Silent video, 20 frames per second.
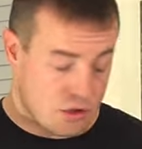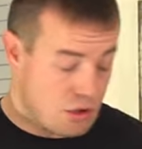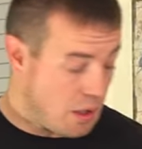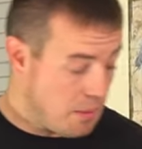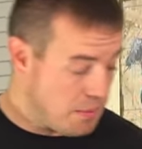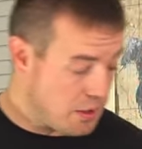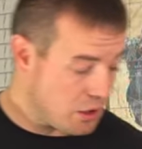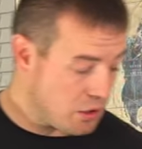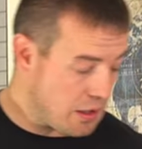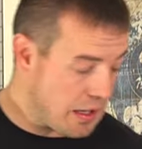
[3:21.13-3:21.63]
So I'm
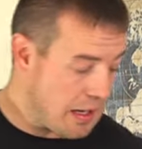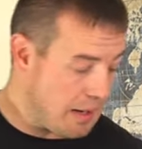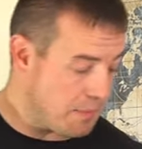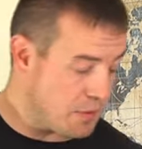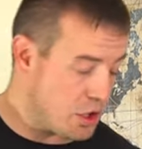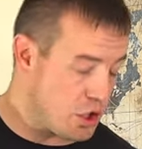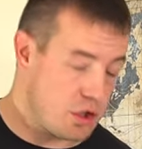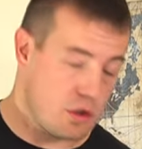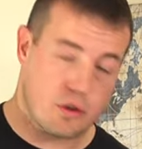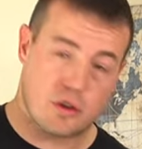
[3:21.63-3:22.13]
gonna grab
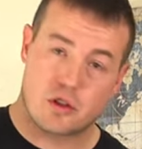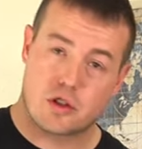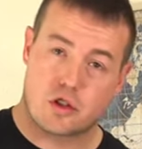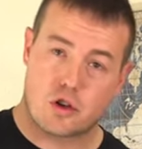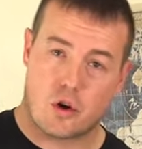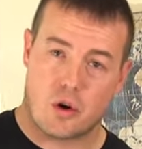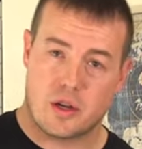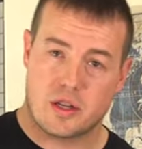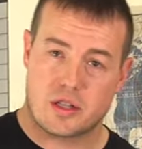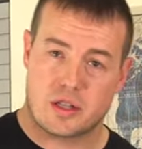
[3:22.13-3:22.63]
the Shooter's
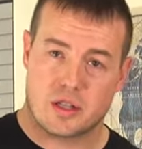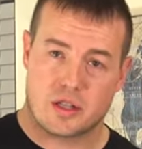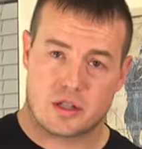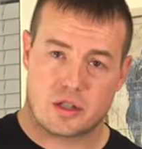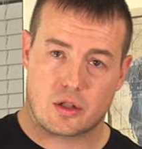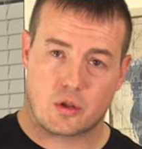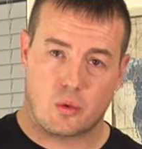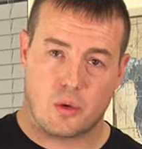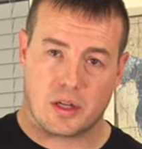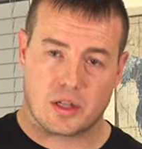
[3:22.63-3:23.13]
Choice
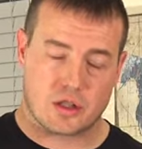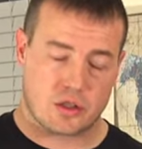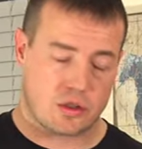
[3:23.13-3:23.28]
Quick